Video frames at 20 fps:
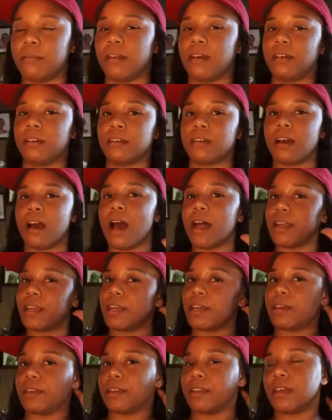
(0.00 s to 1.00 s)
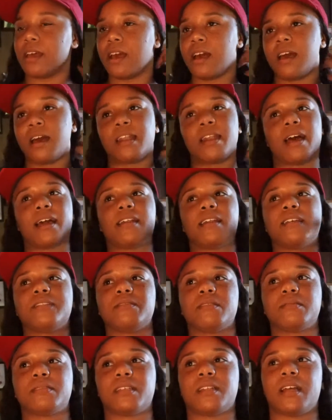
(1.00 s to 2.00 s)
Like, I didn't. Like, that's
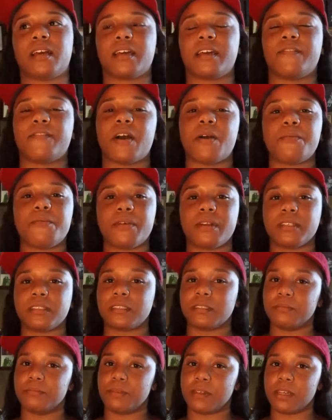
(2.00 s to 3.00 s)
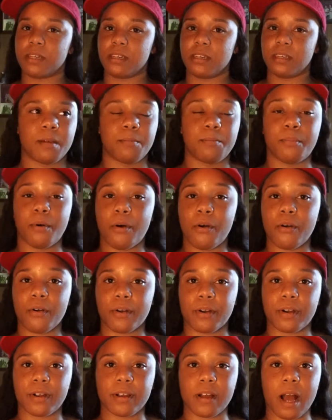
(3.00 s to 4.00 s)
what I'm saying. Like, if I wanted to be
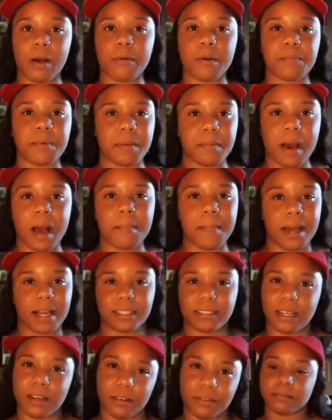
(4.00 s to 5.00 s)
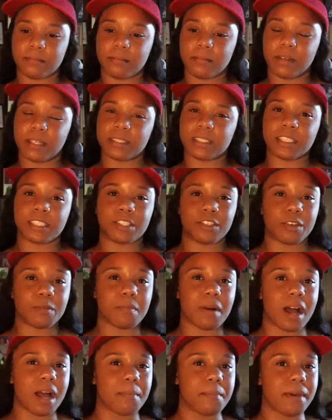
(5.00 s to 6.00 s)
boring, I would be by myself. But since you're
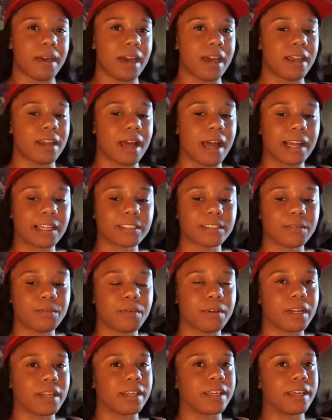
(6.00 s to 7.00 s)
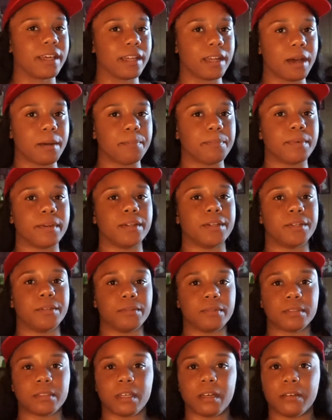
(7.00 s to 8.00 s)
my man, I actually want to get up and
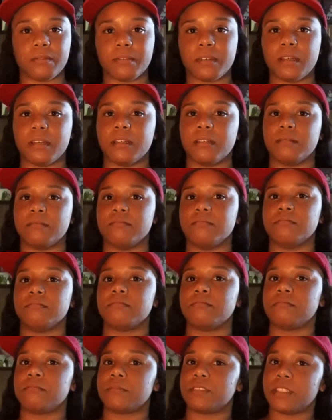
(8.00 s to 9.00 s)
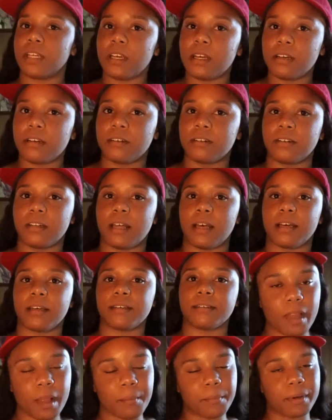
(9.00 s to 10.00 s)
do stuff and chill.
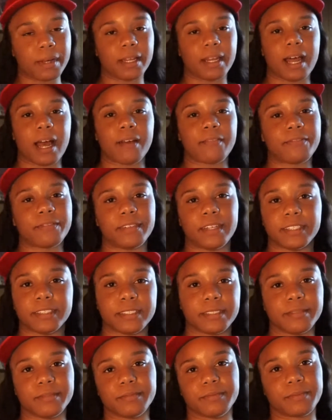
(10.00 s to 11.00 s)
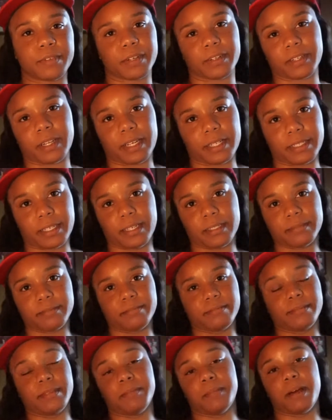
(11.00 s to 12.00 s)
Like, but life doesn't work like that
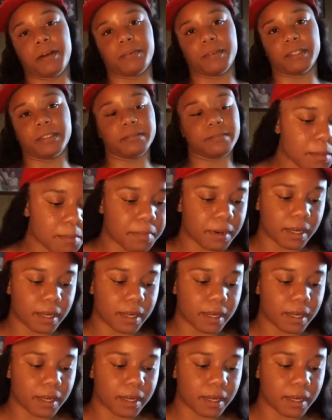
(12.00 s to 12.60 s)
in my world.